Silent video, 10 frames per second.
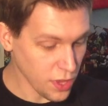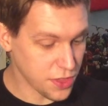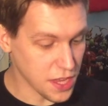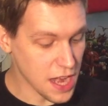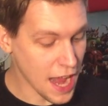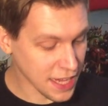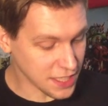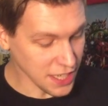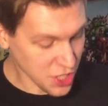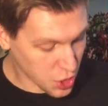the
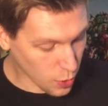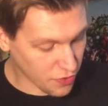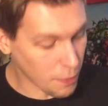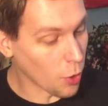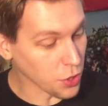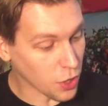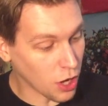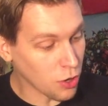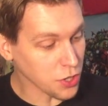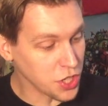next issue of Immortal
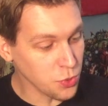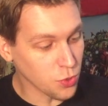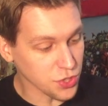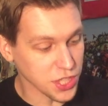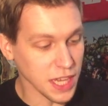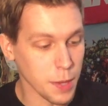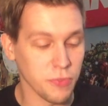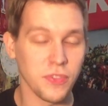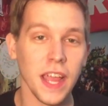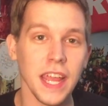Hulk, you will see him
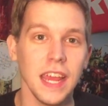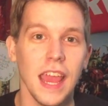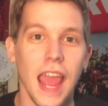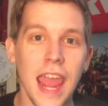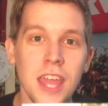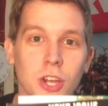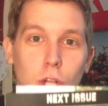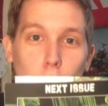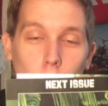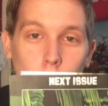fight a
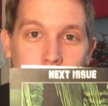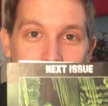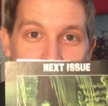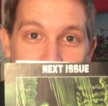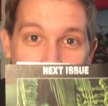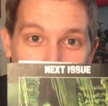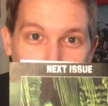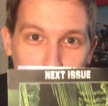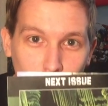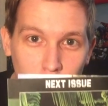glowing
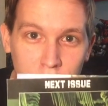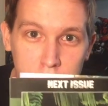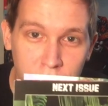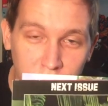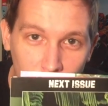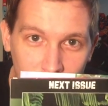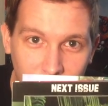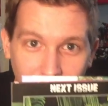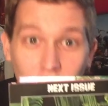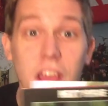feral ghoul from
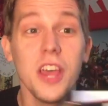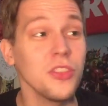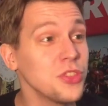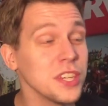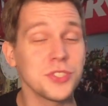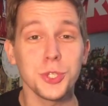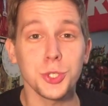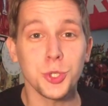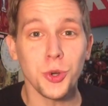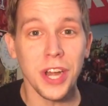Fallout. This
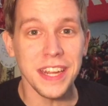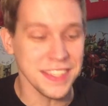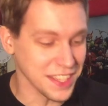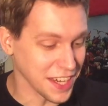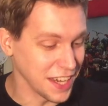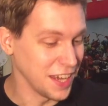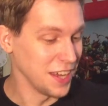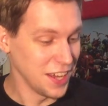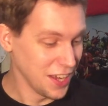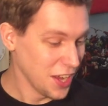is crazy.
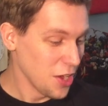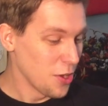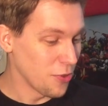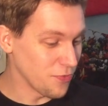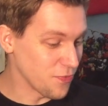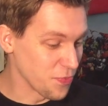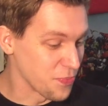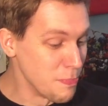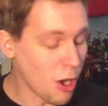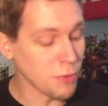
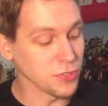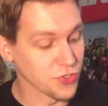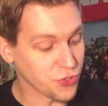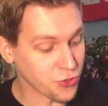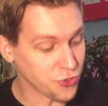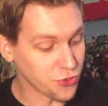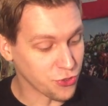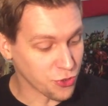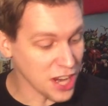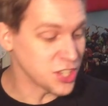Marvel's
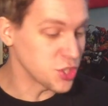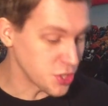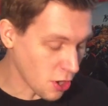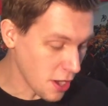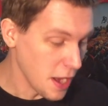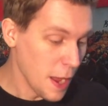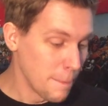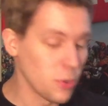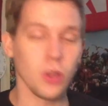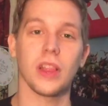fresh start,
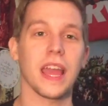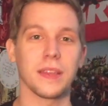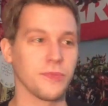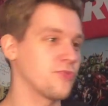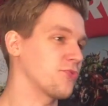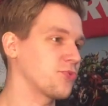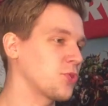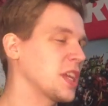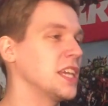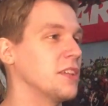more like
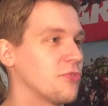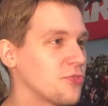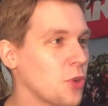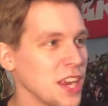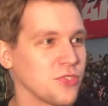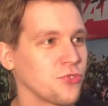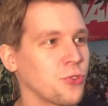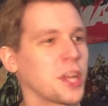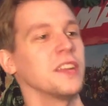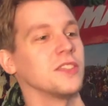freaky fresh
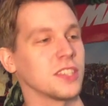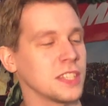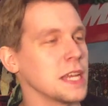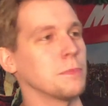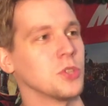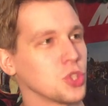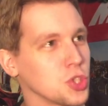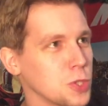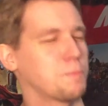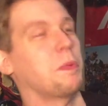frickin' send him to
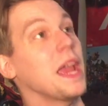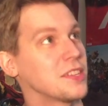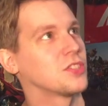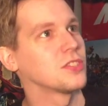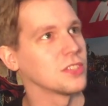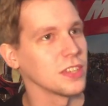space.